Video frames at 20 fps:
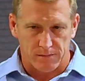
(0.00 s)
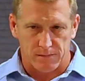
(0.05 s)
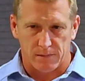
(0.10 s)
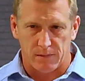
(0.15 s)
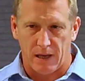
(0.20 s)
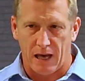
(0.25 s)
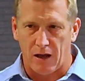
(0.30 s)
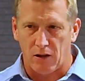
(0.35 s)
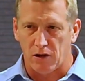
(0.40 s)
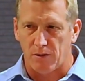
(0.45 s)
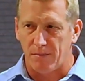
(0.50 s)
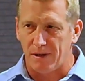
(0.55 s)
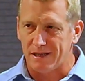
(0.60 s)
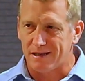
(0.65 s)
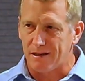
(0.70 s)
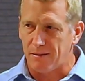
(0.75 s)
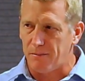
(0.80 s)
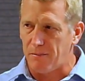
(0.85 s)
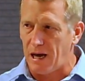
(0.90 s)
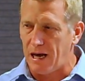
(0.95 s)
element
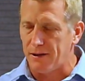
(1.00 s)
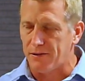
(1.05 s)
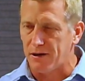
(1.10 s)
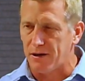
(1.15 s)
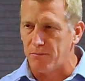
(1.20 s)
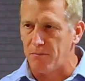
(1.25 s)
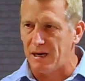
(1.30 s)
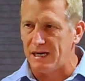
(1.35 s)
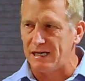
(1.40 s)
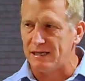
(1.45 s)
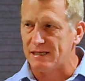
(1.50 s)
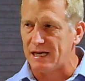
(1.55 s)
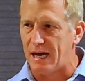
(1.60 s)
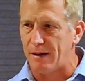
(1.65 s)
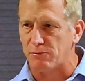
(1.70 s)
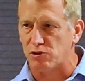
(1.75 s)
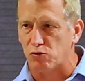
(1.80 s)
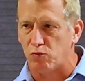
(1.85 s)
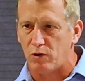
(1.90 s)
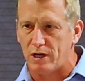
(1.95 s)
that I think many
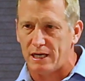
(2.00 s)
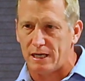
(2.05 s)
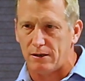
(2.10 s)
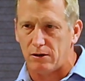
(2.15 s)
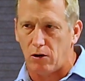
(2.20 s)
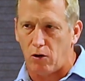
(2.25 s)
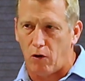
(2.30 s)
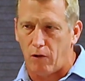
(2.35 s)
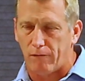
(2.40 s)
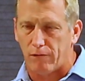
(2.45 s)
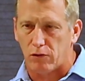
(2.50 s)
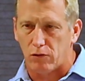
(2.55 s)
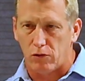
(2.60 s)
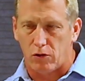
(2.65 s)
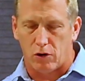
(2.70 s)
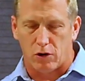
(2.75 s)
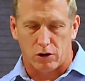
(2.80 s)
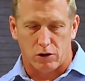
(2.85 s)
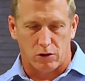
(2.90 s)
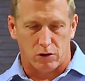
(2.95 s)
times we
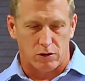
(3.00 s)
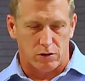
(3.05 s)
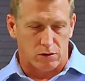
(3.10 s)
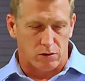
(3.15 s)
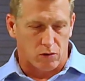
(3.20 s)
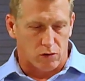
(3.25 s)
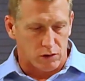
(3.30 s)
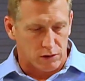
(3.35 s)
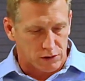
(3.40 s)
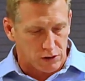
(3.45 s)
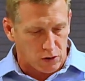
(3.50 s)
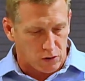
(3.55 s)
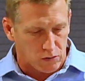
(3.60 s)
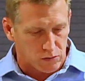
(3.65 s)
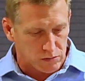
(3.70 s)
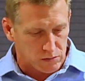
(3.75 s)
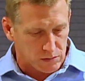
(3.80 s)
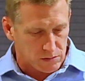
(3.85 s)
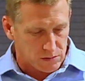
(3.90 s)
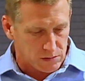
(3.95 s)
overlook or, or don't
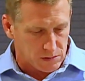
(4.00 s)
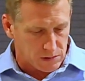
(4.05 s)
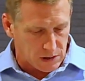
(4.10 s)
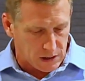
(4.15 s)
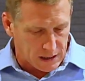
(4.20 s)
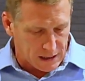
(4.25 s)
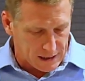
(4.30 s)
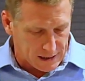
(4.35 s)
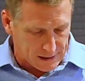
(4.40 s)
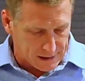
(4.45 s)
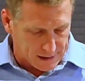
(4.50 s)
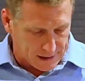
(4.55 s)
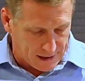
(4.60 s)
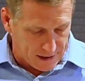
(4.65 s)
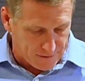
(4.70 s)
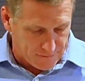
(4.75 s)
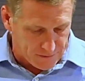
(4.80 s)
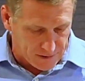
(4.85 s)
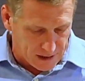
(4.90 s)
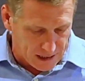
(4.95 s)
uh,
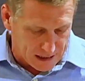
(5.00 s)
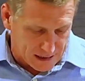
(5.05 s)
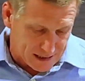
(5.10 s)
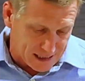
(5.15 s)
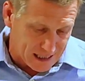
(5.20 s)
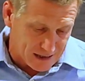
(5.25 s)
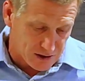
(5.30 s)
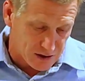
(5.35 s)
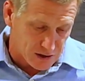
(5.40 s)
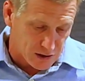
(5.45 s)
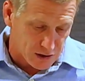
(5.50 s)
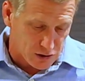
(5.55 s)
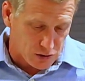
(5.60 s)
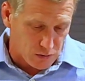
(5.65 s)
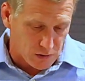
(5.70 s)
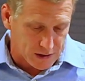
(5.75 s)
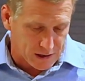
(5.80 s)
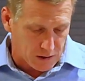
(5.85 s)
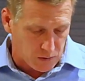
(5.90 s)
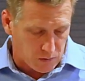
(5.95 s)
give the attention to
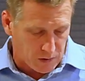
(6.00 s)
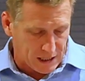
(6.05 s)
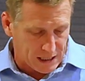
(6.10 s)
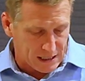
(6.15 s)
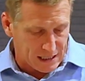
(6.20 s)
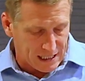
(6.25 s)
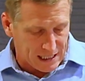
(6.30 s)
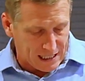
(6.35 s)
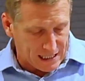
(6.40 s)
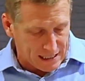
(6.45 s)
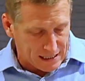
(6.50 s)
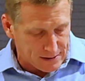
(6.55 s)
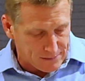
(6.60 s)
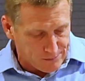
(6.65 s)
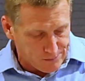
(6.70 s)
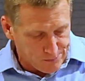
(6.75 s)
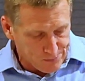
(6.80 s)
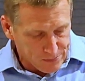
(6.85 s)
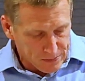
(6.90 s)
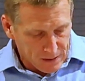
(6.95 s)
it that we need.
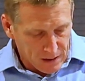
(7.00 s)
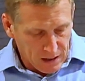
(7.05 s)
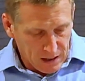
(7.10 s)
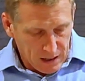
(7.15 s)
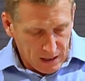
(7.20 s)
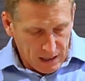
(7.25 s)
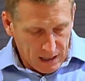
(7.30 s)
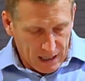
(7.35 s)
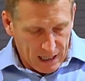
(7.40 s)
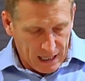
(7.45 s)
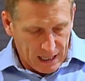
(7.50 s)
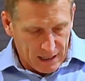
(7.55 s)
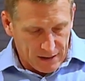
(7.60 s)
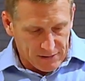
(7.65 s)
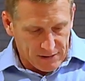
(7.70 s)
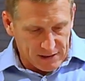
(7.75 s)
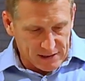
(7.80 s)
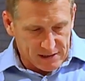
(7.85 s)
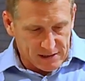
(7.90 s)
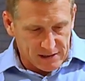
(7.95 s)
And
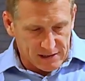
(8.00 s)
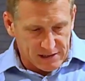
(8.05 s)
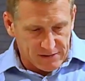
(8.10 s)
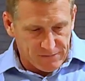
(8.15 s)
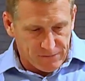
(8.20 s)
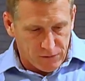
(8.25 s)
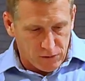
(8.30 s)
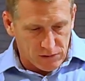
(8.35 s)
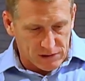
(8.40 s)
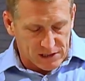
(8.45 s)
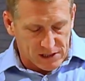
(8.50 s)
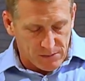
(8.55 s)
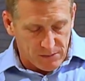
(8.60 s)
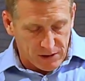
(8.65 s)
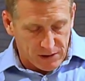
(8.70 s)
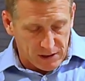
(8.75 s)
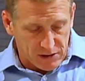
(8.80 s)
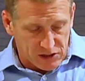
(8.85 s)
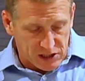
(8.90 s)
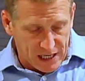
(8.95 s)
this is in 1
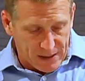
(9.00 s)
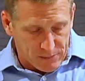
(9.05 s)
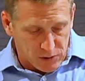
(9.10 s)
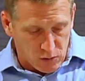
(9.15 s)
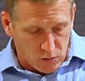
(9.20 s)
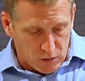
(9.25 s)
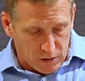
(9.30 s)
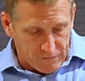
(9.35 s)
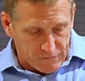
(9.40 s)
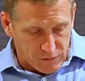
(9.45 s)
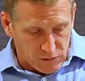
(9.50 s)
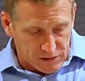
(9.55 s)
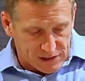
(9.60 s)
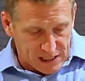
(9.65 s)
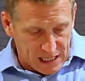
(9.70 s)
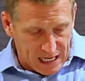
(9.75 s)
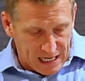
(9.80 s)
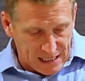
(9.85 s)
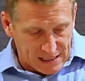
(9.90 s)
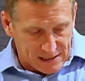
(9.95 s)
Timothy chapter 1 verse
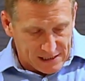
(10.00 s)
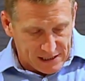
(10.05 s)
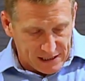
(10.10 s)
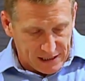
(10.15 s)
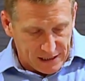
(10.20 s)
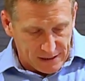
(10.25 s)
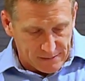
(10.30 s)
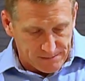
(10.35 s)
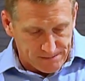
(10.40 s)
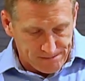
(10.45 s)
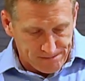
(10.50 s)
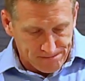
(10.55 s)
18.